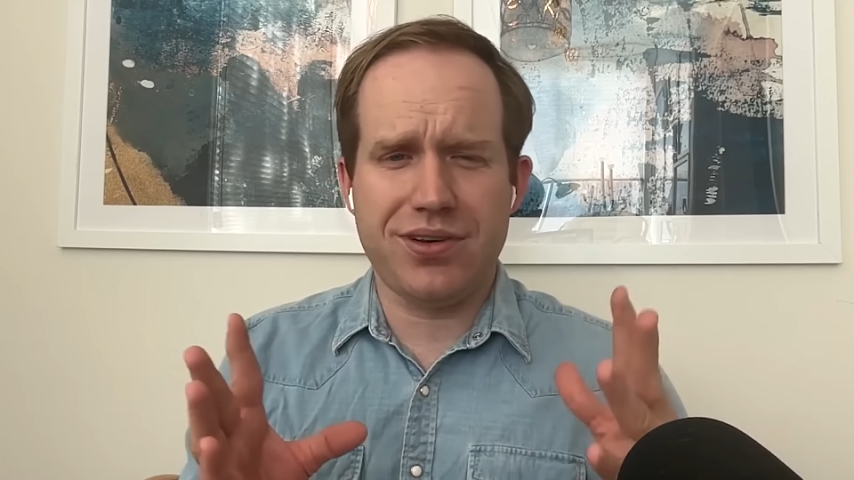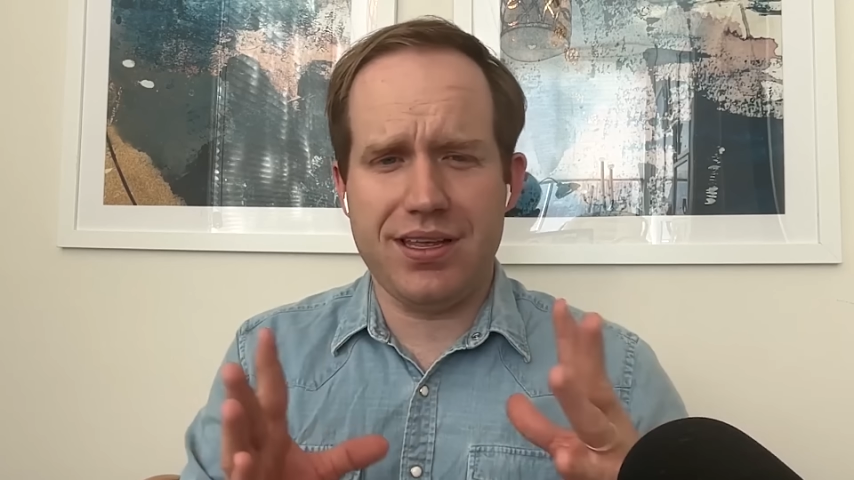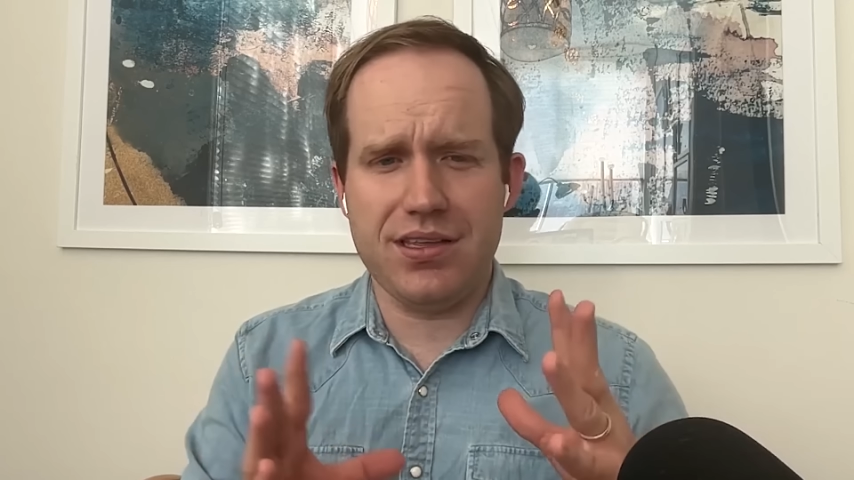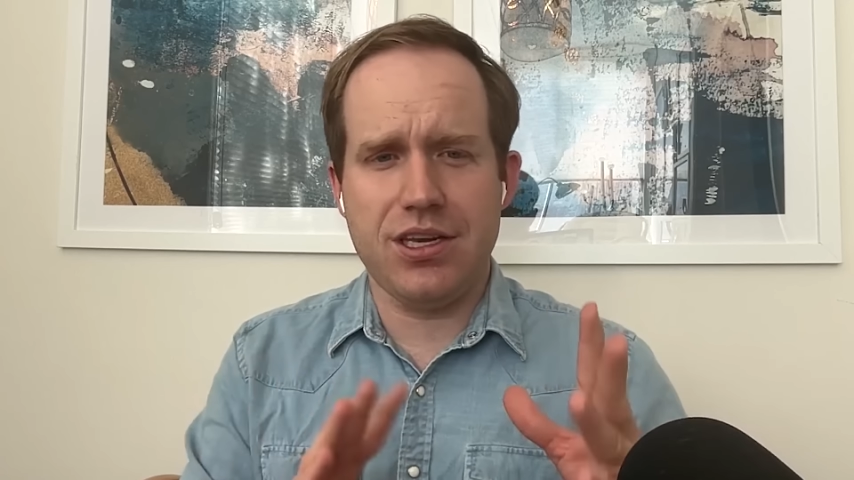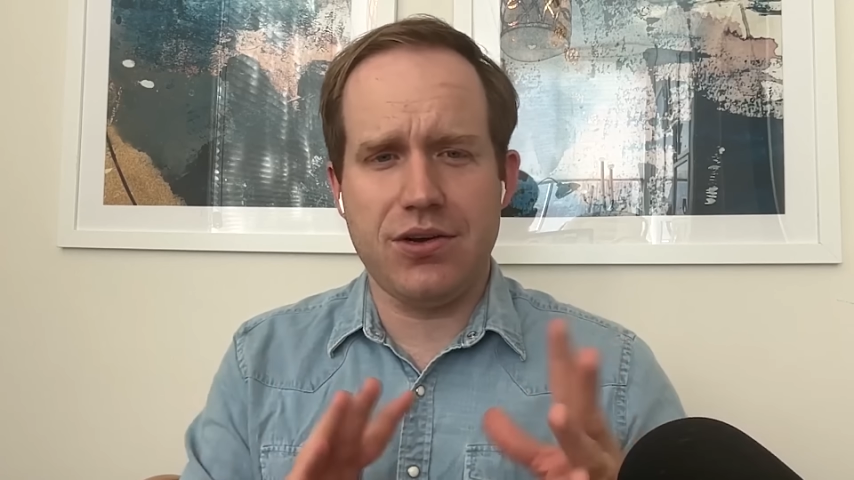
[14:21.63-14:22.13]

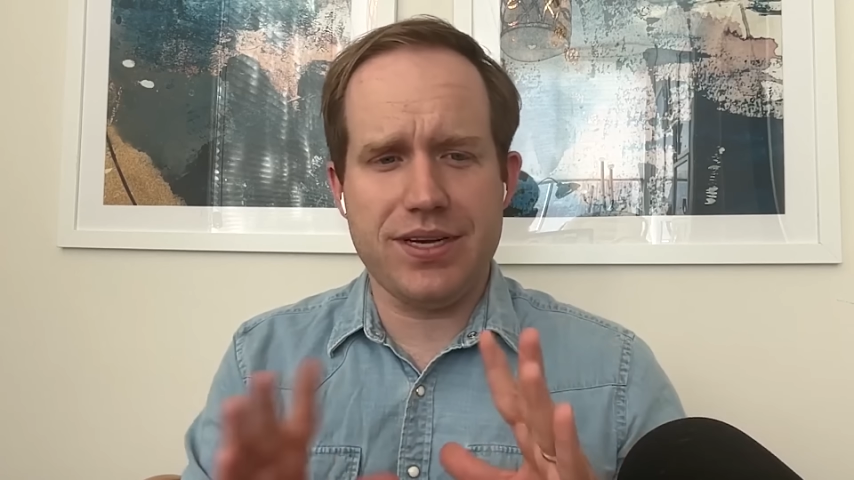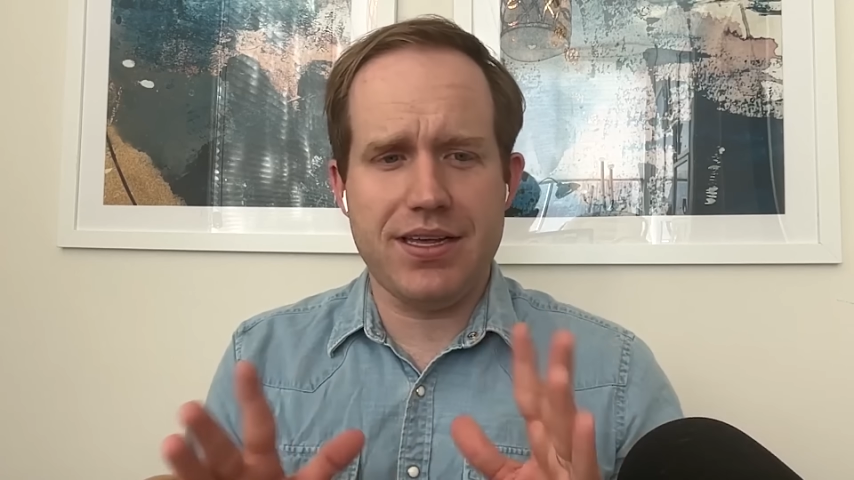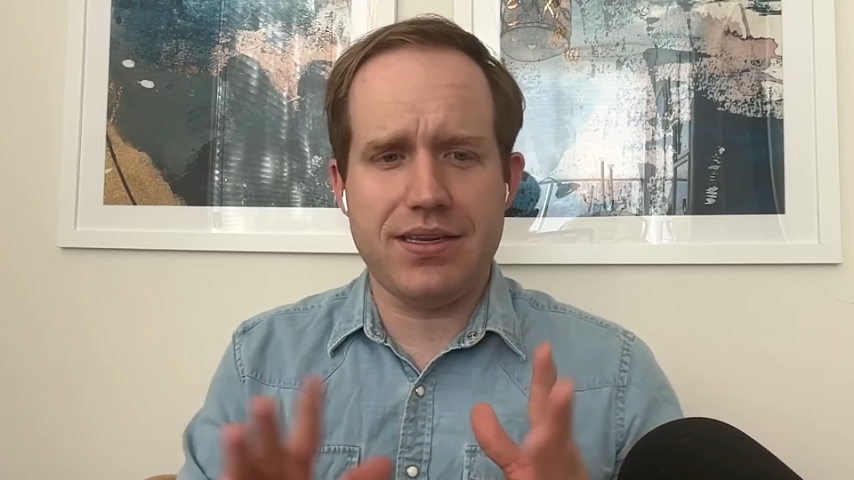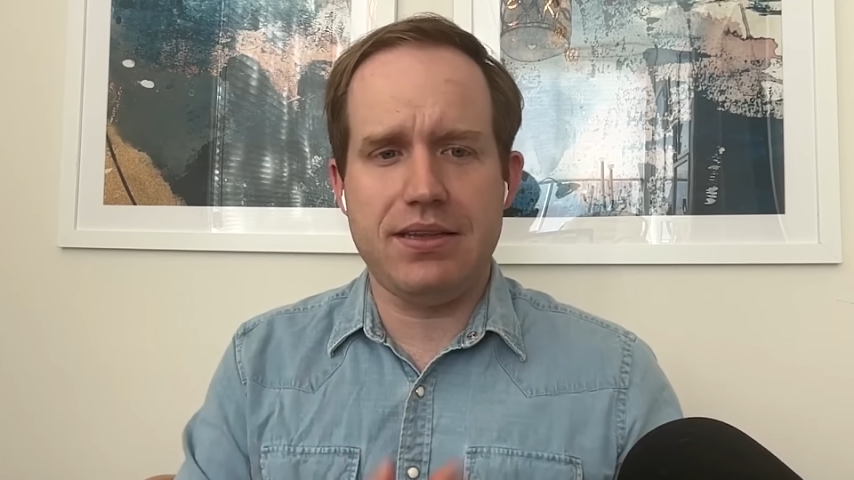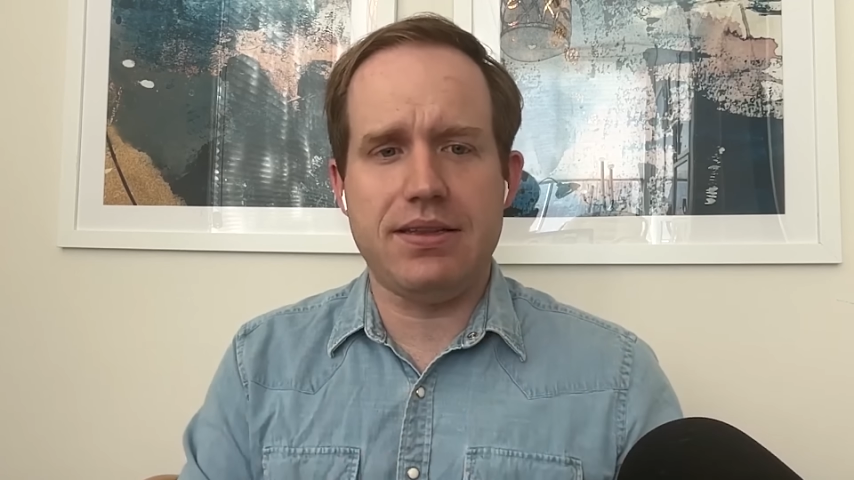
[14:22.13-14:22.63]

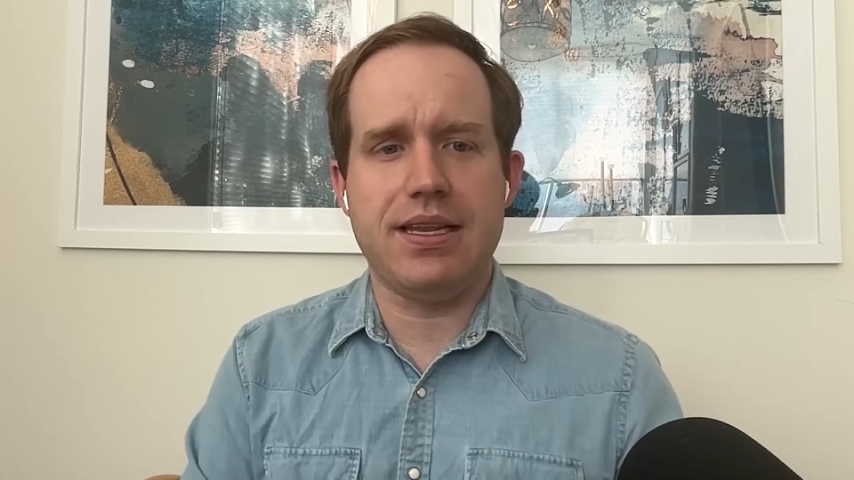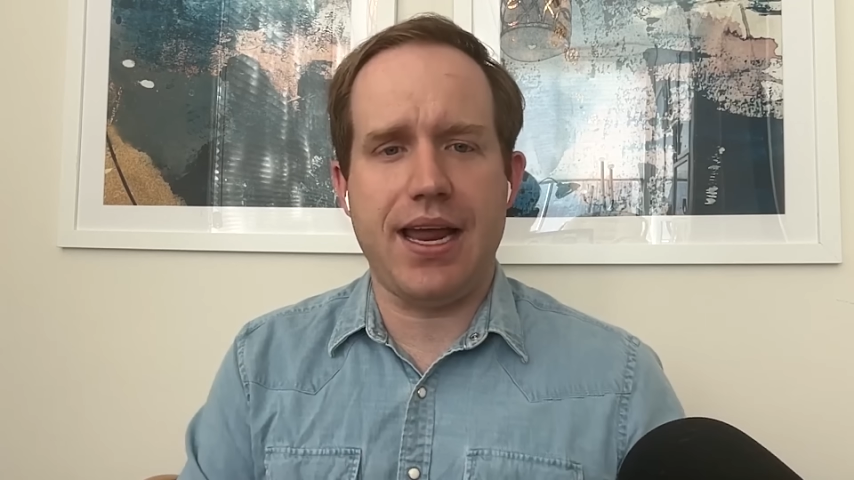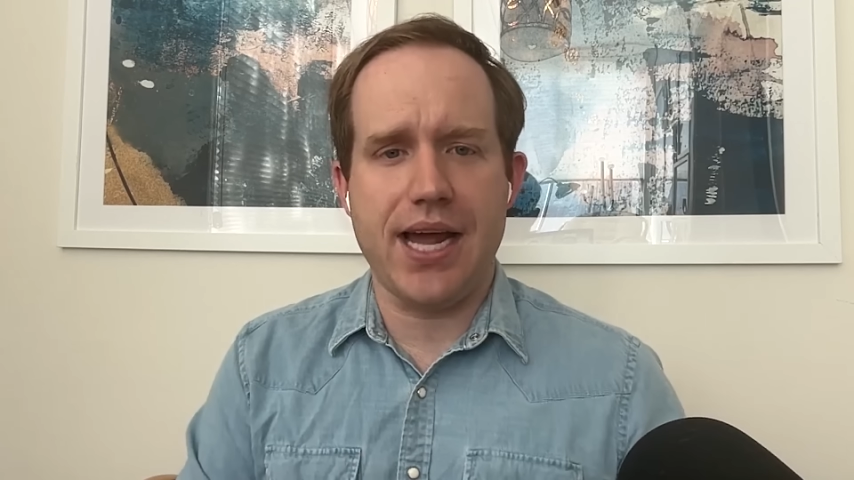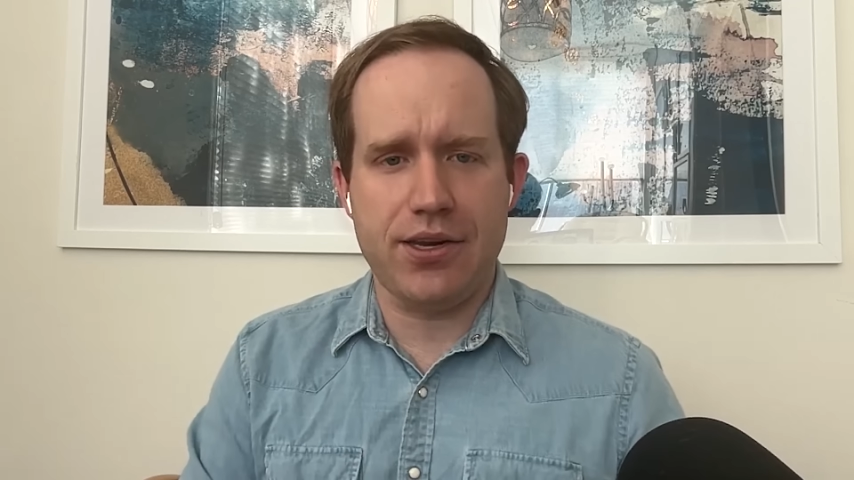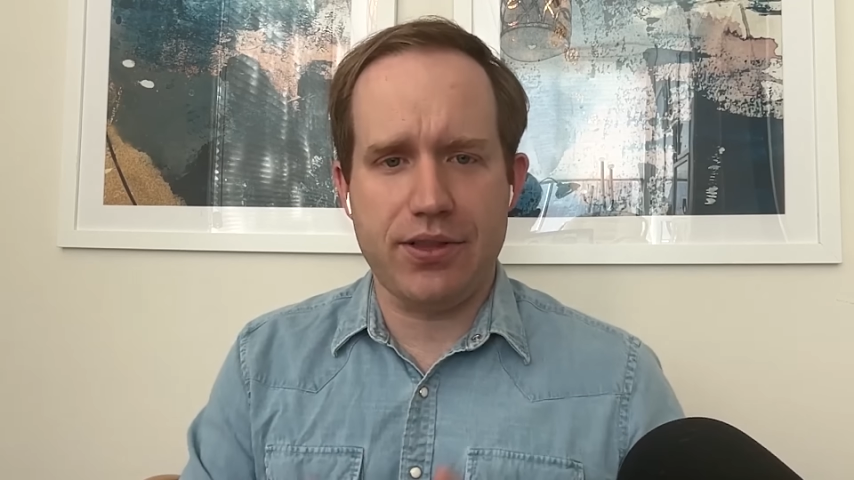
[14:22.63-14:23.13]

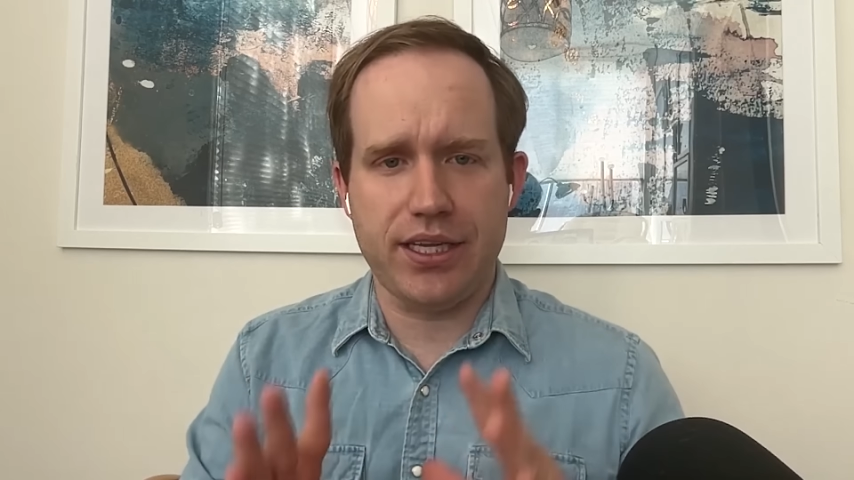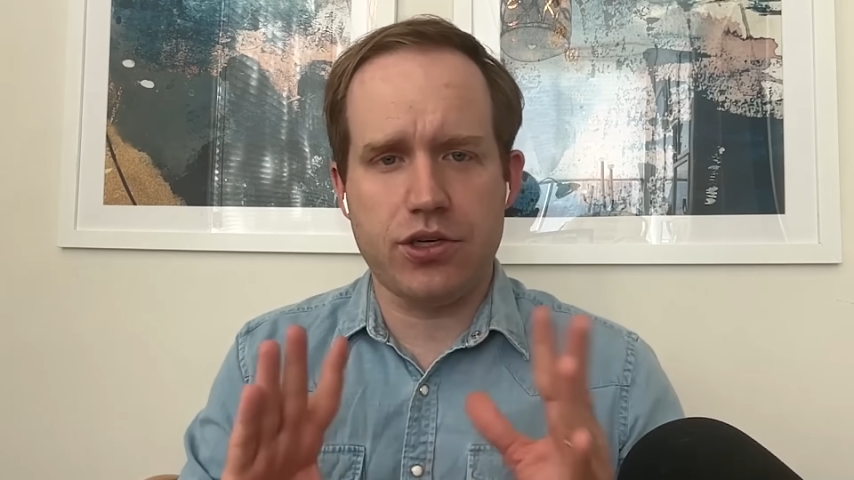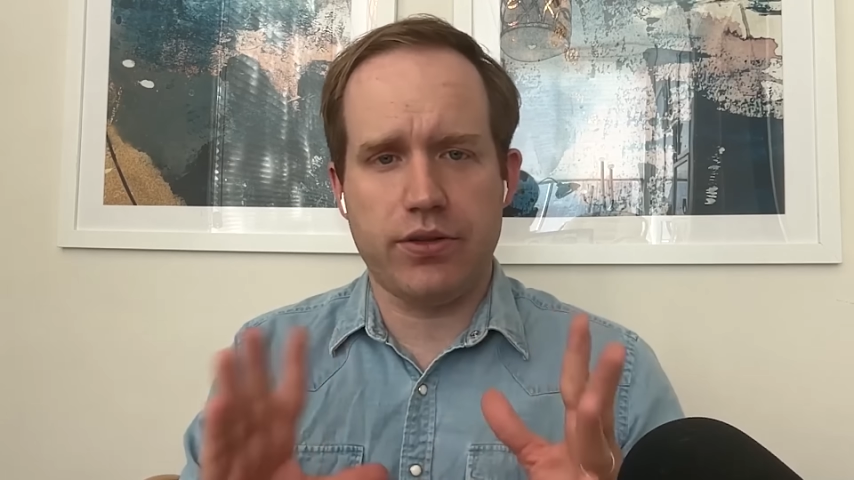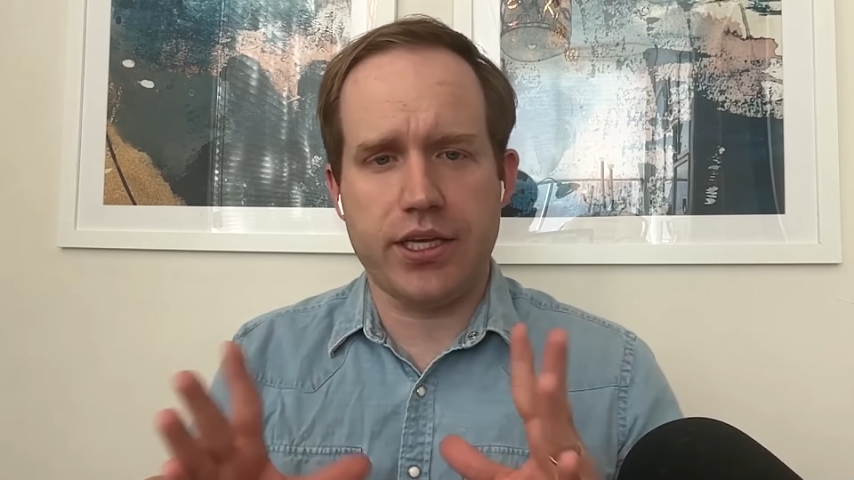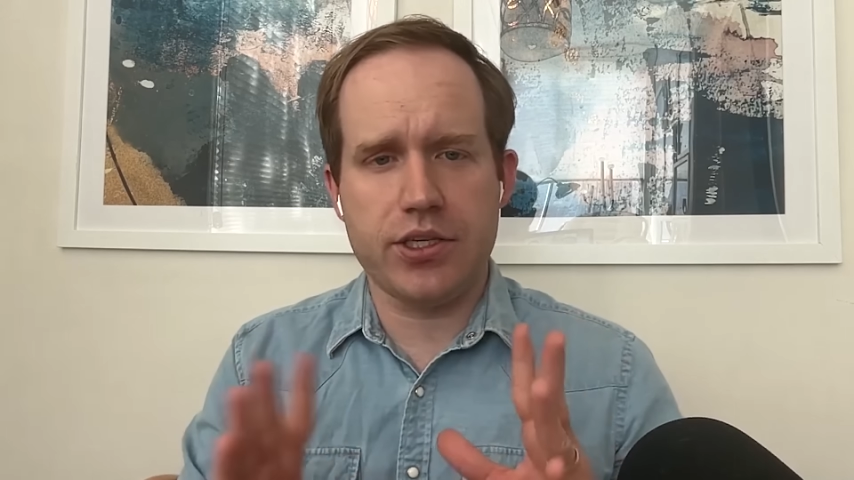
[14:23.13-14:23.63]
I don't think it's
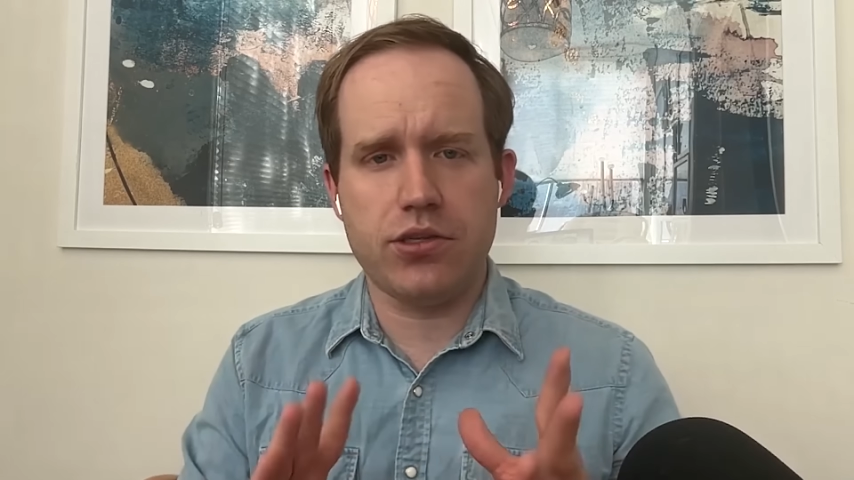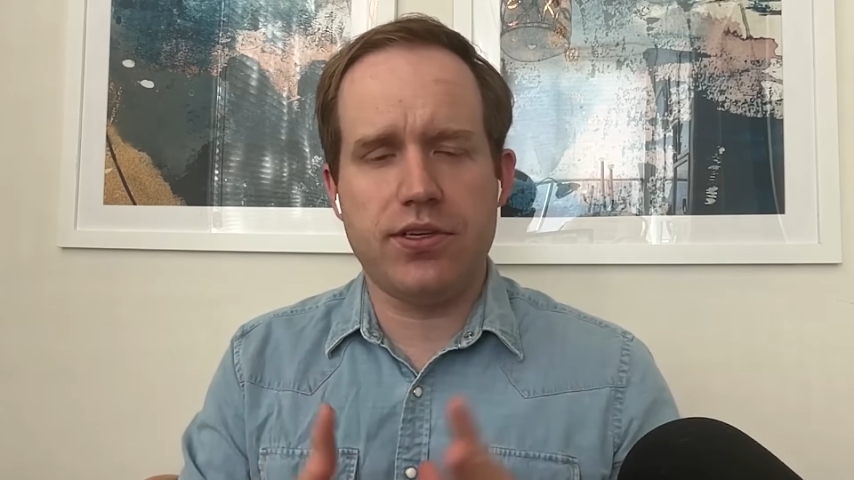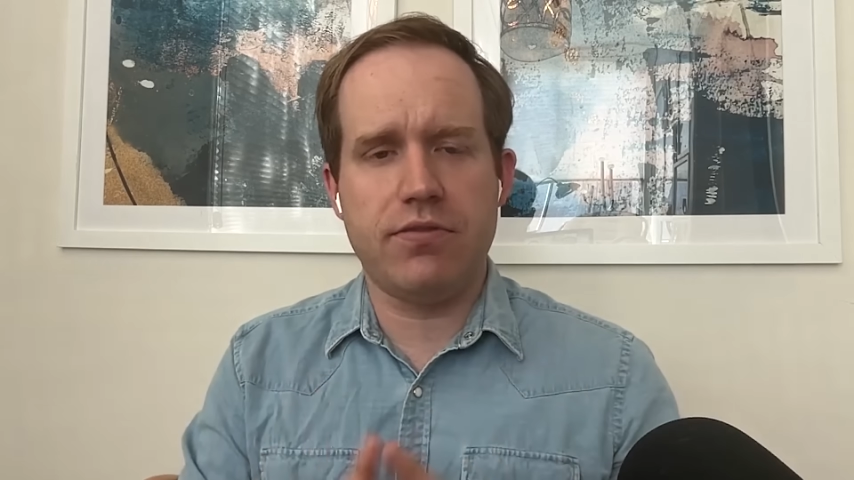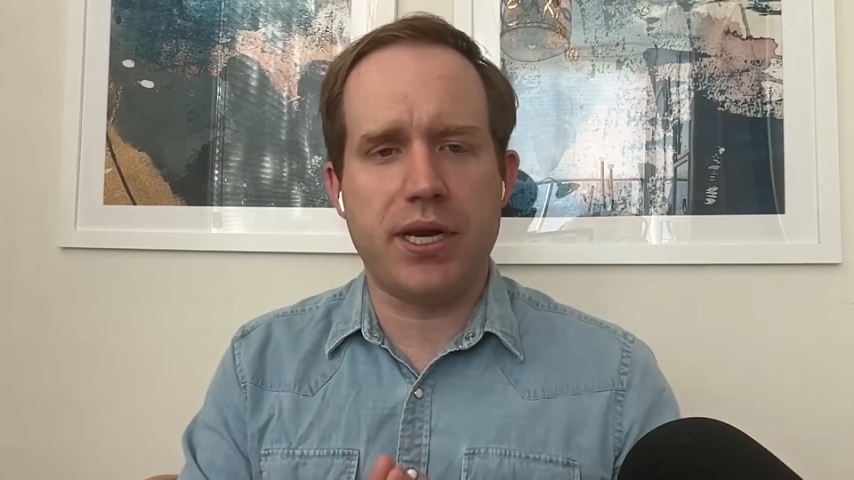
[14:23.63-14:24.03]
totally exclusive,